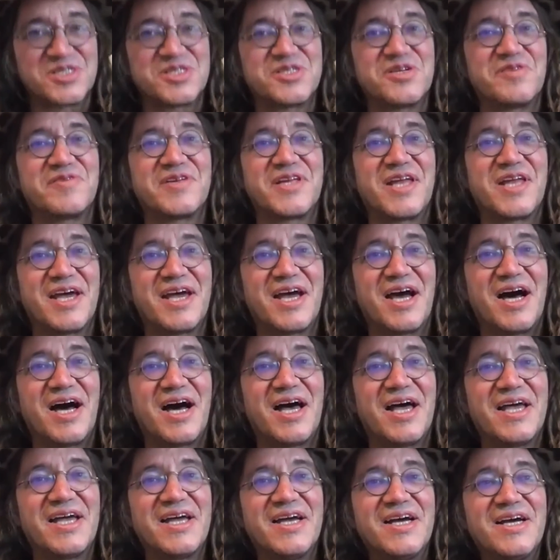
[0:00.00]
of an
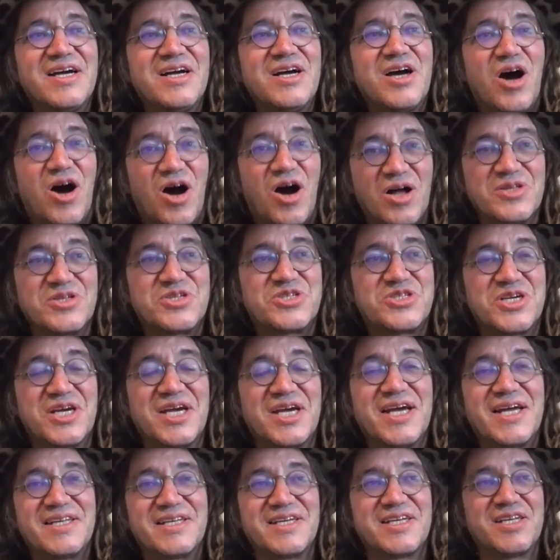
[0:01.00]
AI on
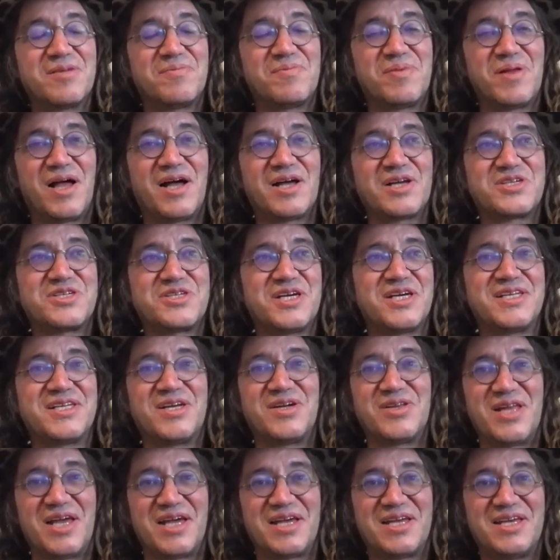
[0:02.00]
chain in a blockchain.
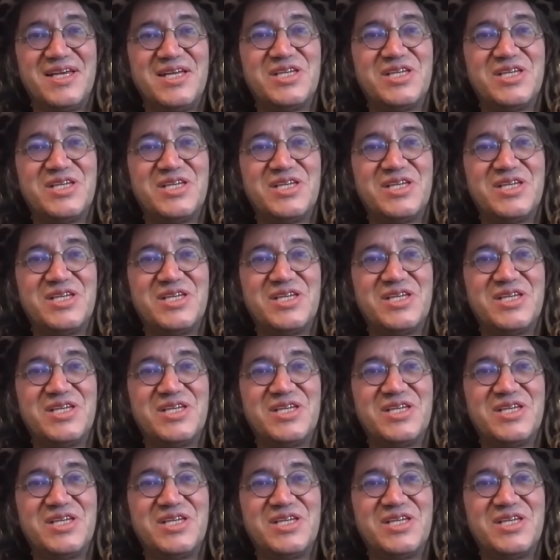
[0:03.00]
They're like